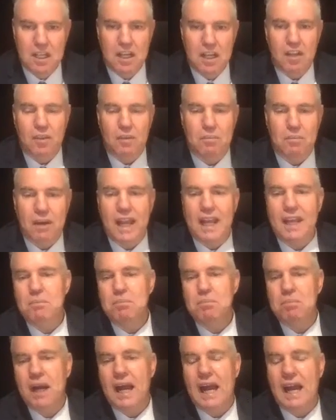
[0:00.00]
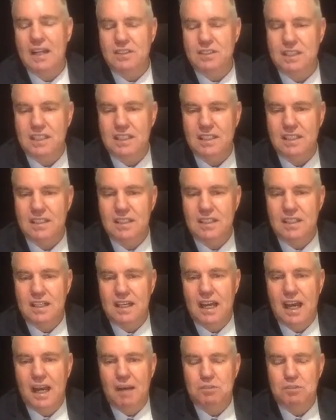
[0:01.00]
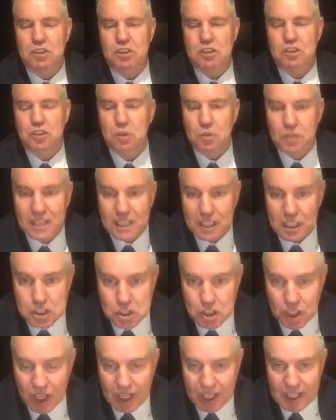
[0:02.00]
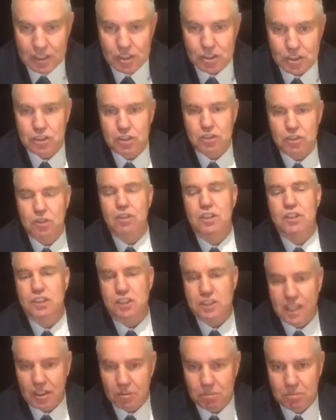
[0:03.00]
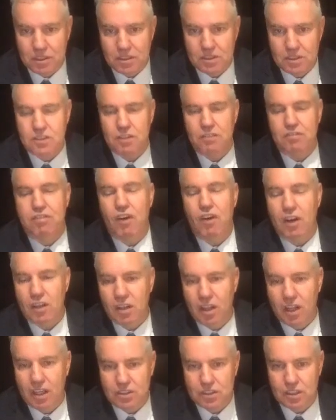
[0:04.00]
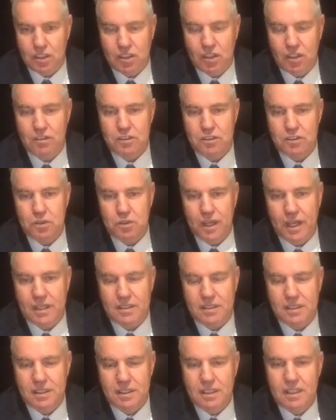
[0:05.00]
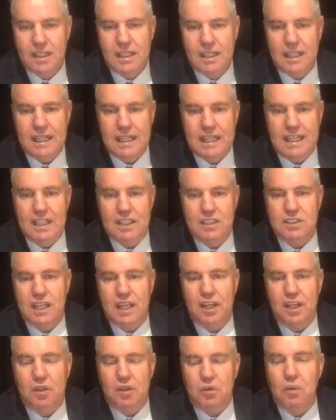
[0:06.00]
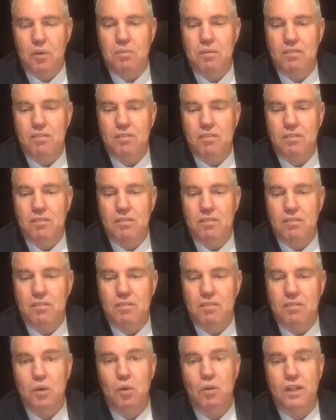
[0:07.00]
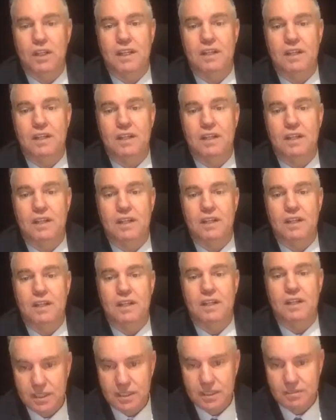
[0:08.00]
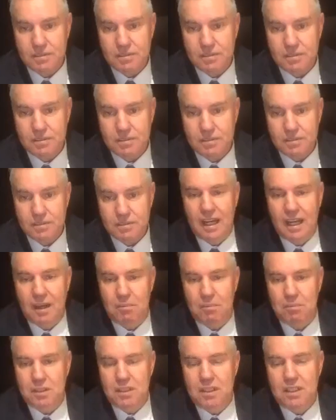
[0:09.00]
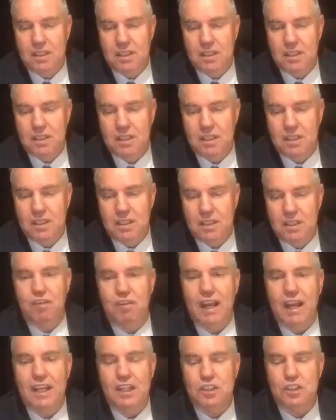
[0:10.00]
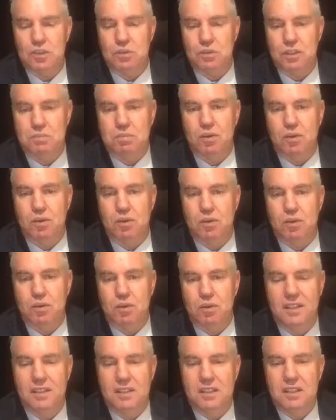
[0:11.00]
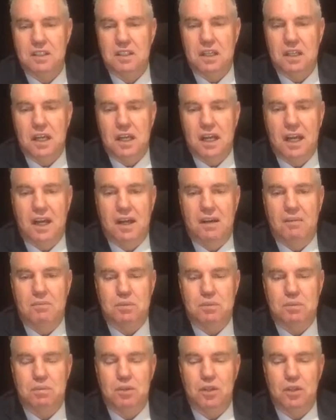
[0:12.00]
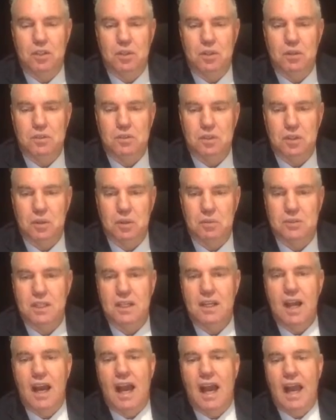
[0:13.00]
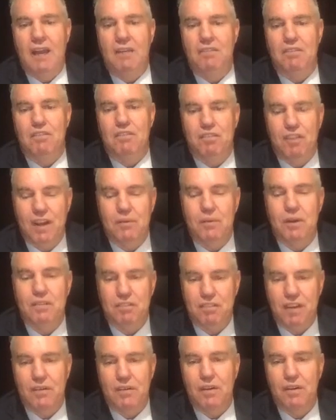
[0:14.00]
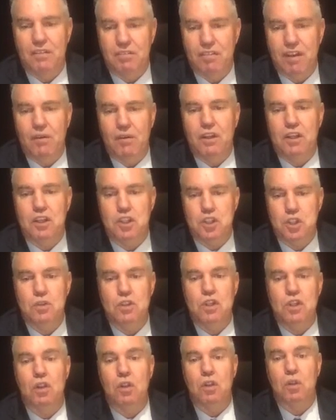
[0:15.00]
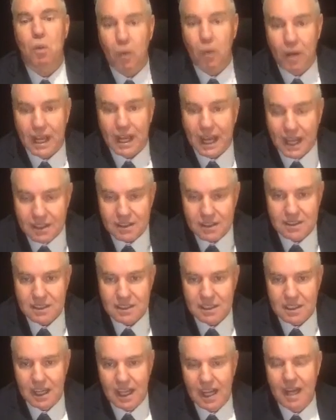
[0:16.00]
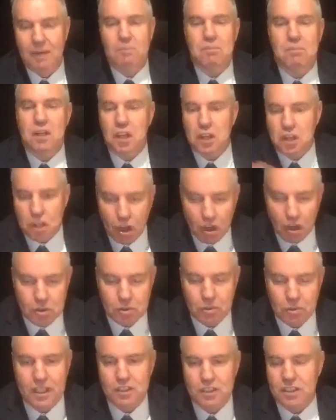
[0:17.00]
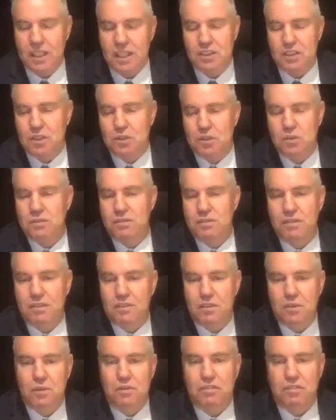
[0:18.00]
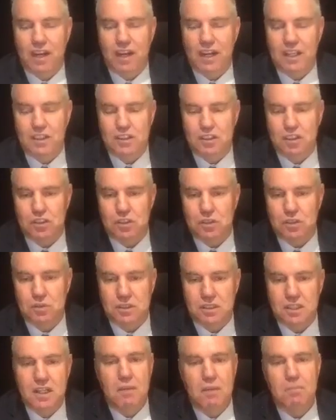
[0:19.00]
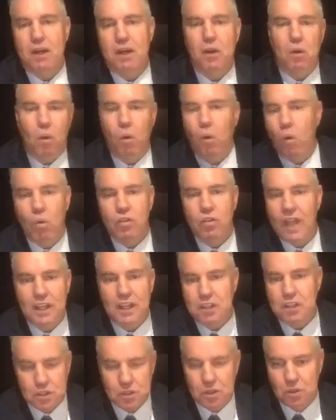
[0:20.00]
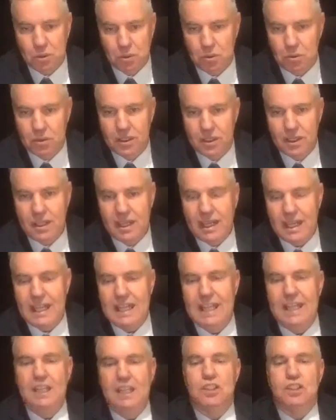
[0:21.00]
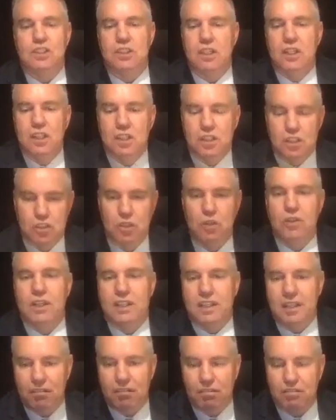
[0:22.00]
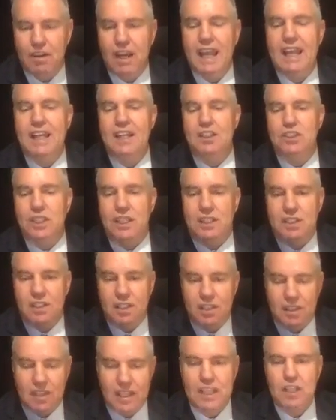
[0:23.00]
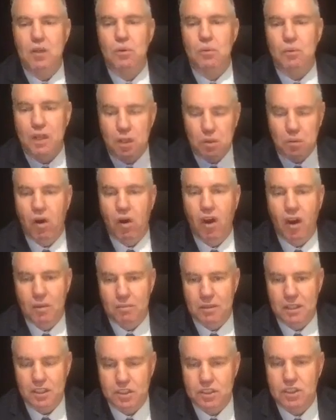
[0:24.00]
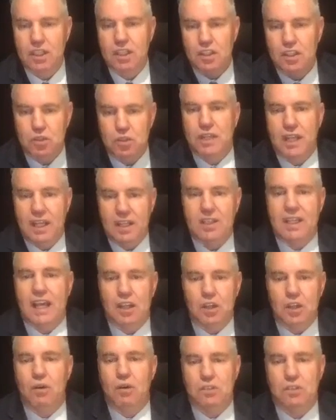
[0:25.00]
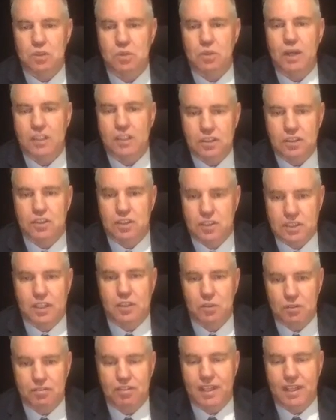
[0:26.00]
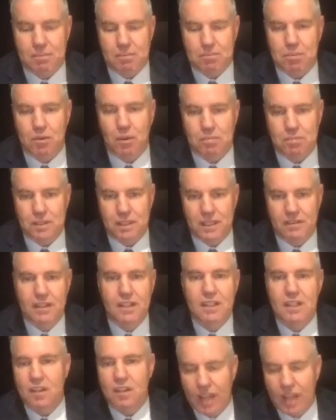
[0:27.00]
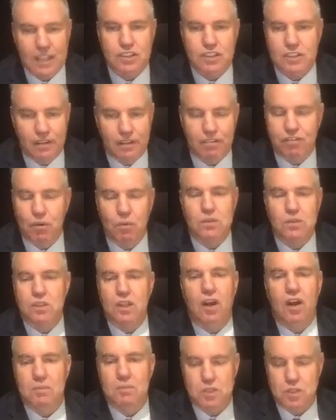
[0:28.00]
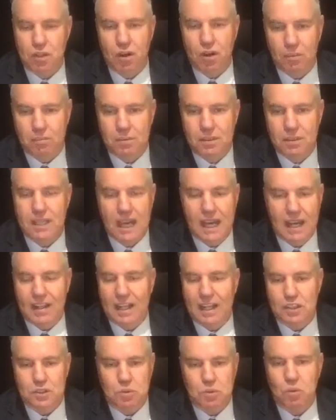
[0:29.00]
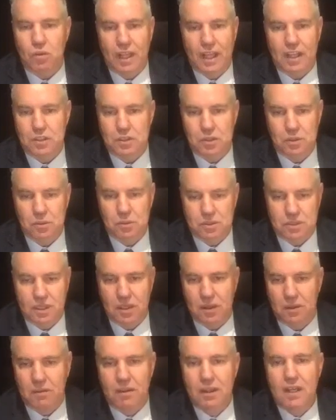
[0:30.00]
the main party to do the exchange, to do the settlement, to finalise the contract is a group of companies we call a conveyancer. And a conveyancer is probably, to put in your terms, a very, very, very junior lawyer. A notary is a good phrase to do it. But all they do is do the conveyancing and the legal requirements to get that contract to settle for that property. That's their full-time job, and that's all they do. So,